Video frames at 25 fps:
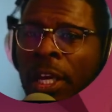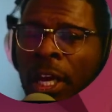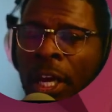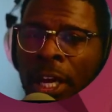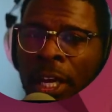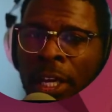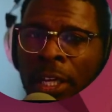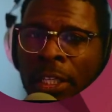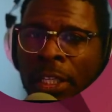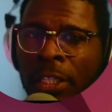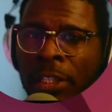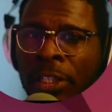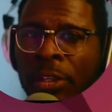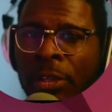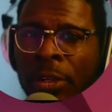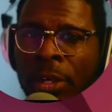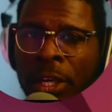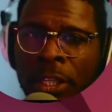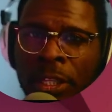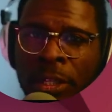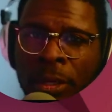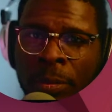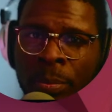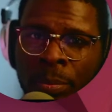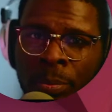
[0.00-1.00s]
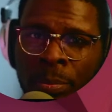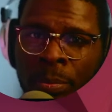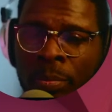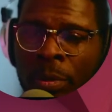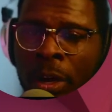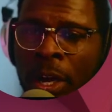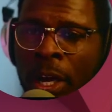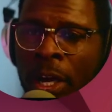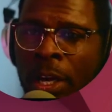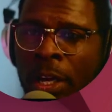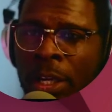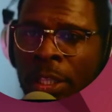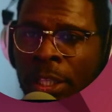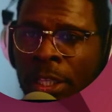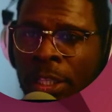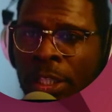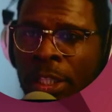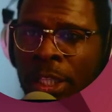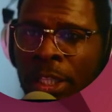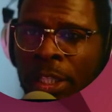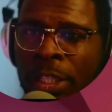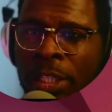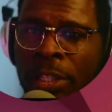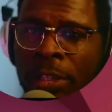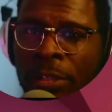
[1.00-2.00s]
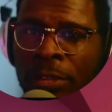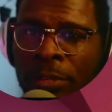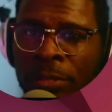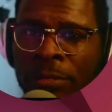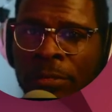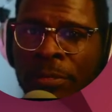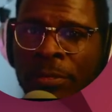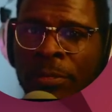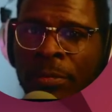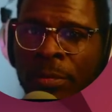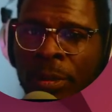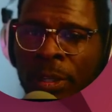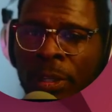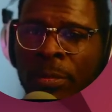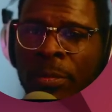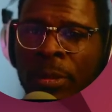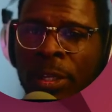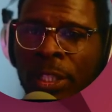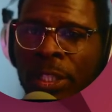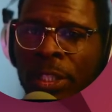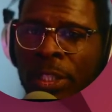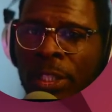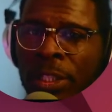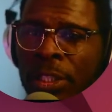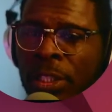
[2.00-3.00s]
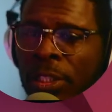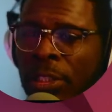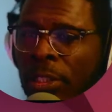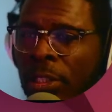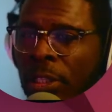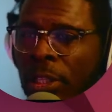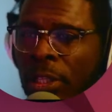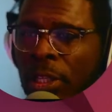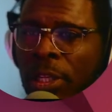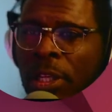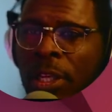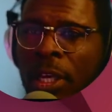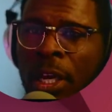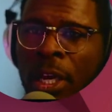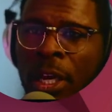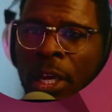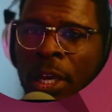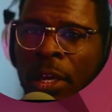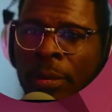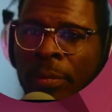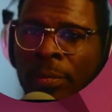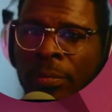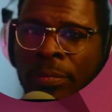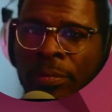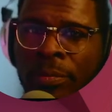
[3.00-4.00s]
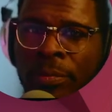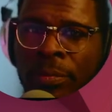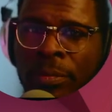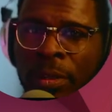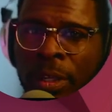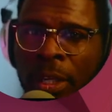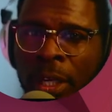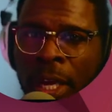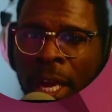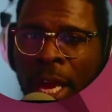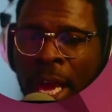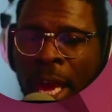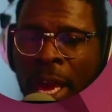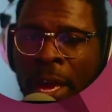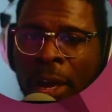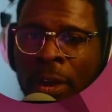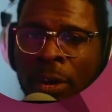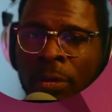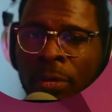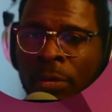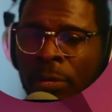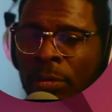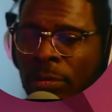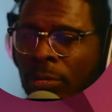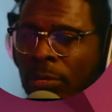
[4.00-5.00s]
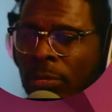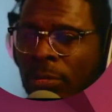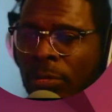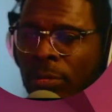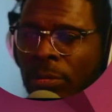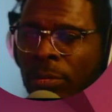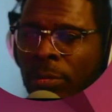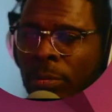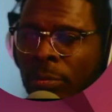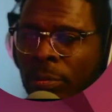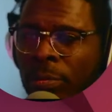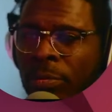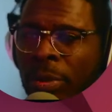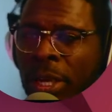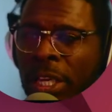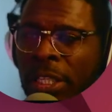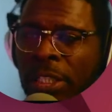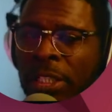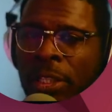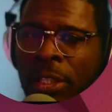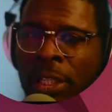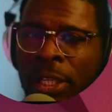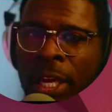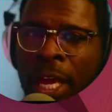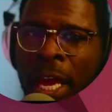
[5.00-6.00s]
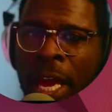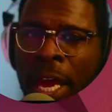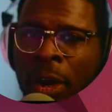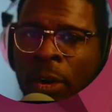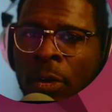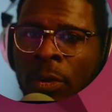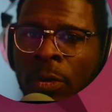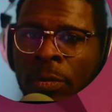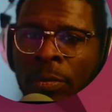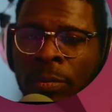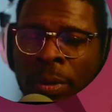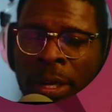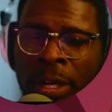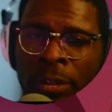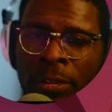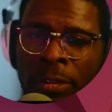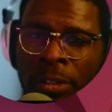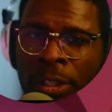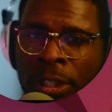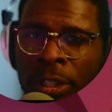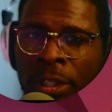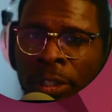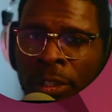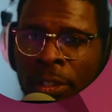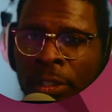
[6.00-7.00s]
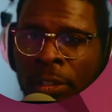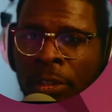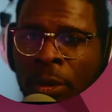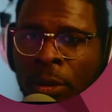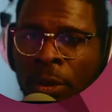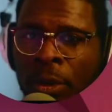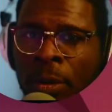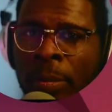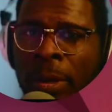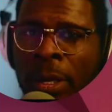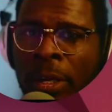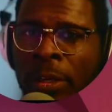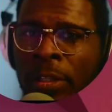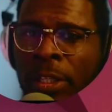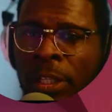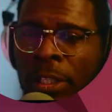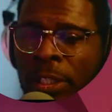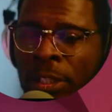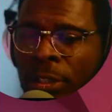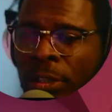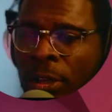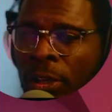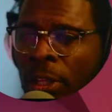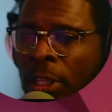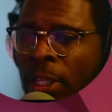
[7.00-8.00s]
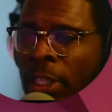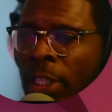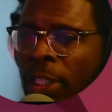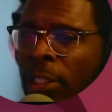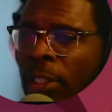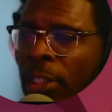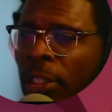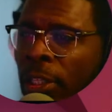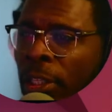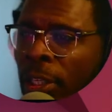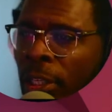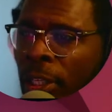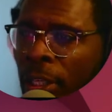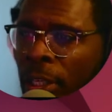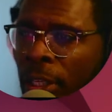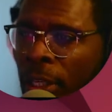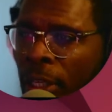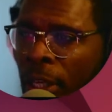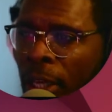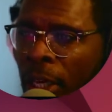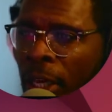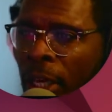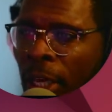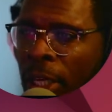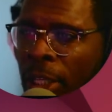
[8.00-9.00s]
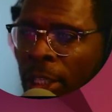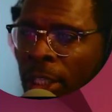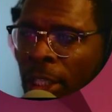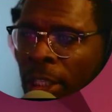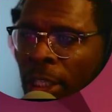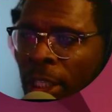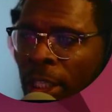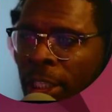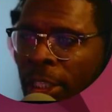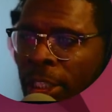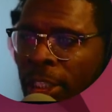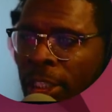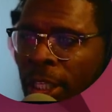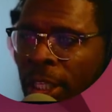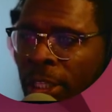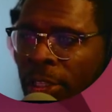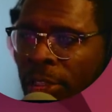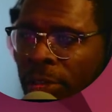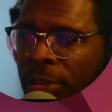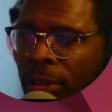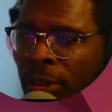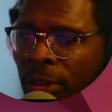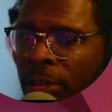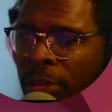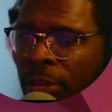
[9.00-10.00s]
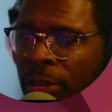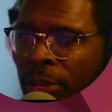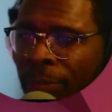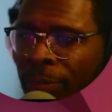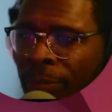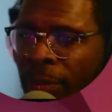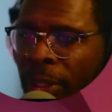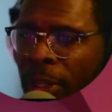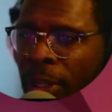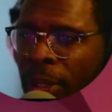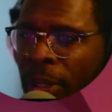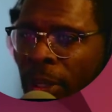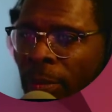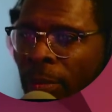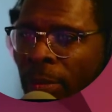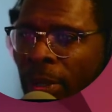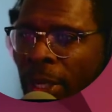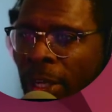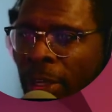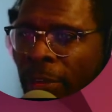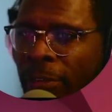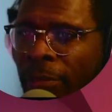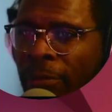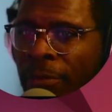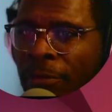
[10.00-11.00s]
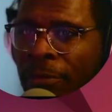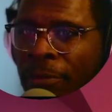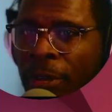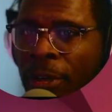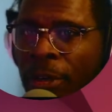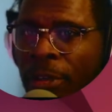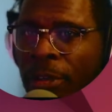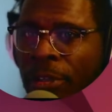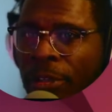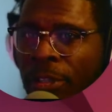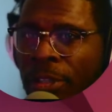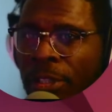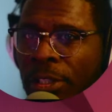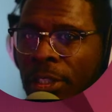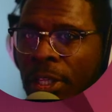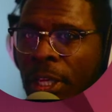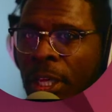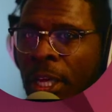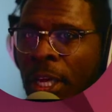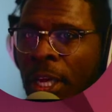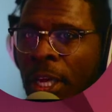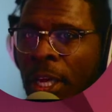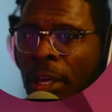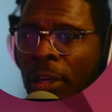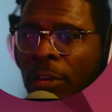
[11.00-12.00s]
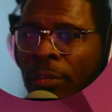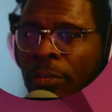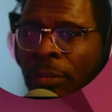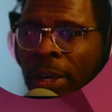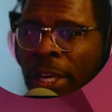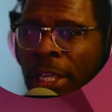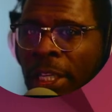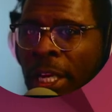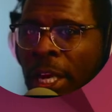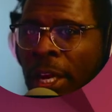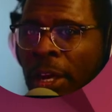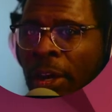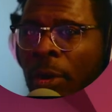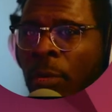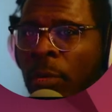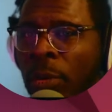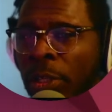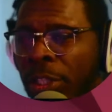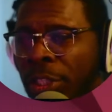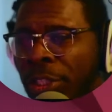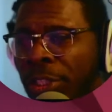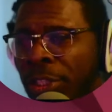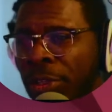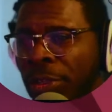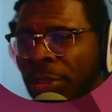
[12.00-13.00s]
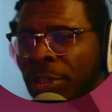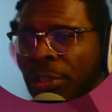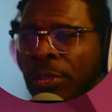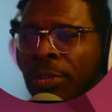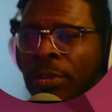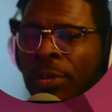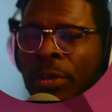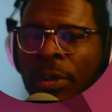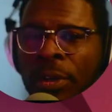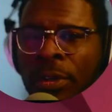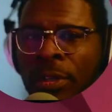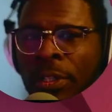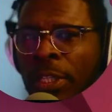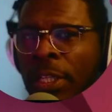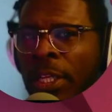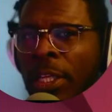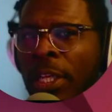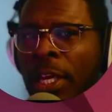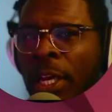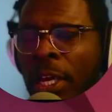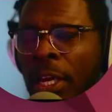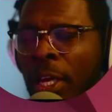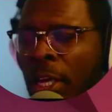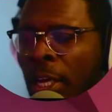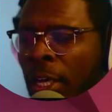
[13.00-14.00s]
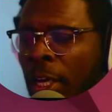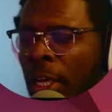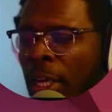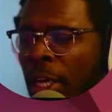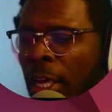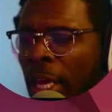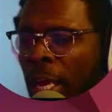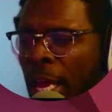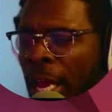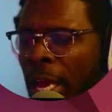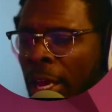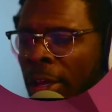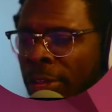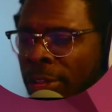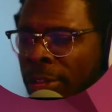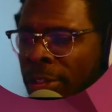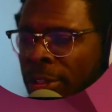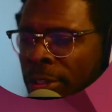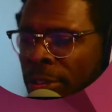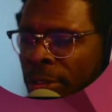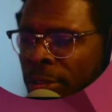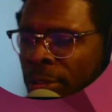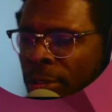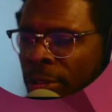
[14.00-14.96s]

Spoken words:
you get the gist of pretty much how about to go about installing the Linux distro. But first, right now I want to show you on how to